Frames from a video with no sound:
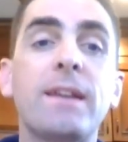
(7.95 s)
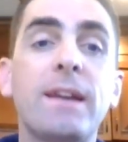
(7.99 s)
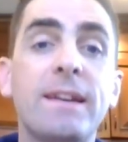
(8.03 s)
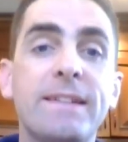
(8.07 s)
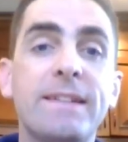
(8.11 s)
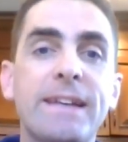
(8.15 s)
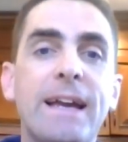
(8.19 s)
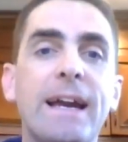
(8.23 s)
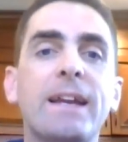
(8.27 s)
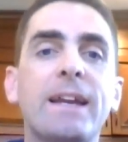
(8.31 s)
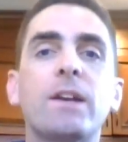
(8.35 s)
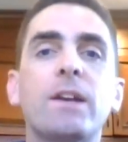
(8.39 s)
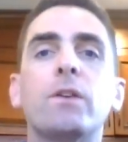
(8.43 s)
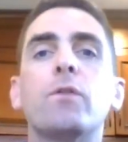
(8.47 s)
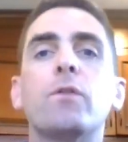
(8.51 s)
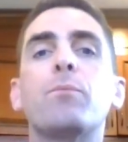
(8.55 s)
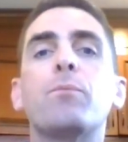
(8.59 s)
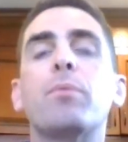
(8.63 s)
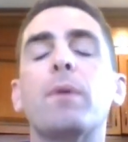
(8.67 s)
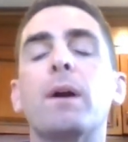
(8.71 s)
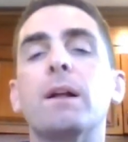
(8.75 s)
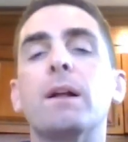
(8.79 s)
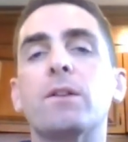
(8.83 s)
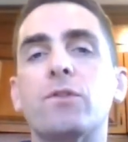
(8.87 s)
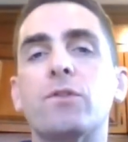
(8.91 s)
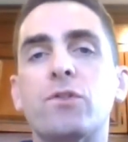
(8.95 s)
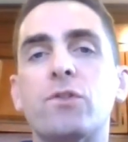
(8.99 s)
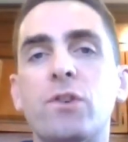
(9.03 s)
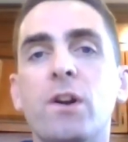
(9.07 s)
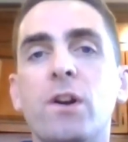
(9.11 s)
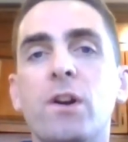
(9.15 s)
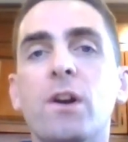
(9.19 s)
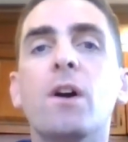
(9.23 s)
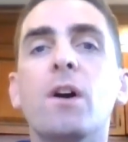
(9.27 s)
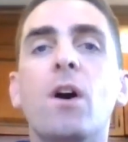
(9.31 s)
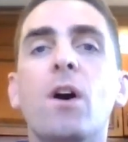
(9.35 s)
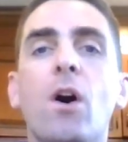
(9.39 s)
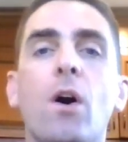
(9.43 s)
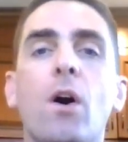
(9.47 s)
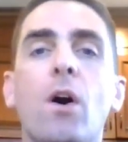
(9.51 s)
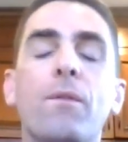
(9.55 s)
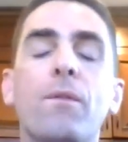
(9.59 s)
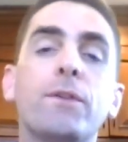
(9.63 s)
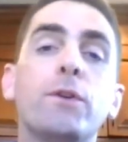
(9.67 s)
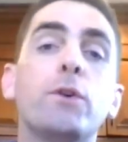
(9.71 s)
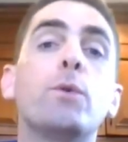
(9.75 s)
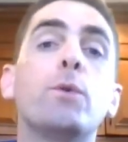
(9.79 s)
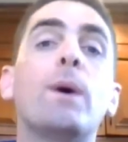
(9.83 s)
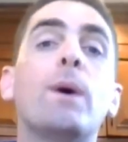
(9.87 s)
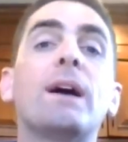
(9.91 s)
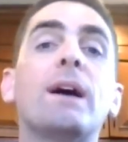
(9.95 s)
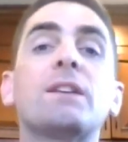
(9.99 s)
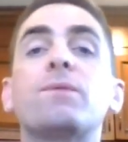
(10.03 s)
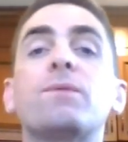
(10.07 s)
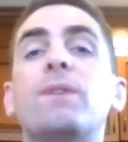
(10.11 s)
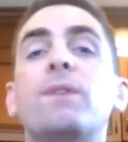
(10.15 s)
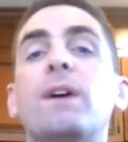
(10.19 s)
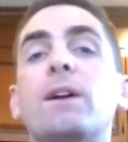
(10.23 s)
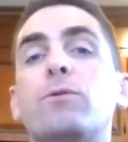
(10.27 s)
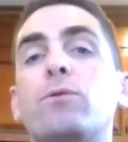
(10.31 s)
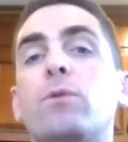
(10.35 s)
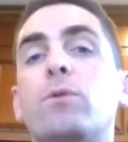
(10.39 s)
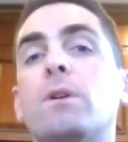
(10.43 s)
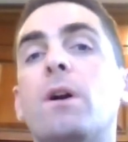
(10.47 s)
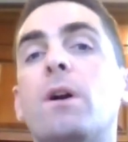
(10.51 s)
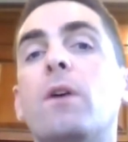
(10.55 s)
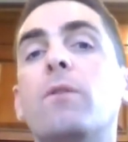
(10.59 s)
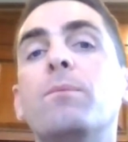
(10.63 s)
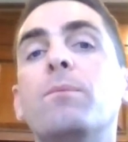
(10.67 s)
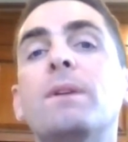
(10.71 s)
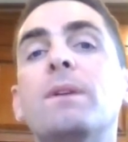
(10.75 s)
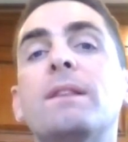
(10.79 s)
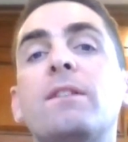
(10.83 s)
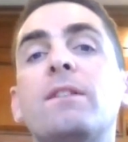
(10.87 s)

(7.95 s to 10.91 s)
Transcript: executive branch of the US federal government.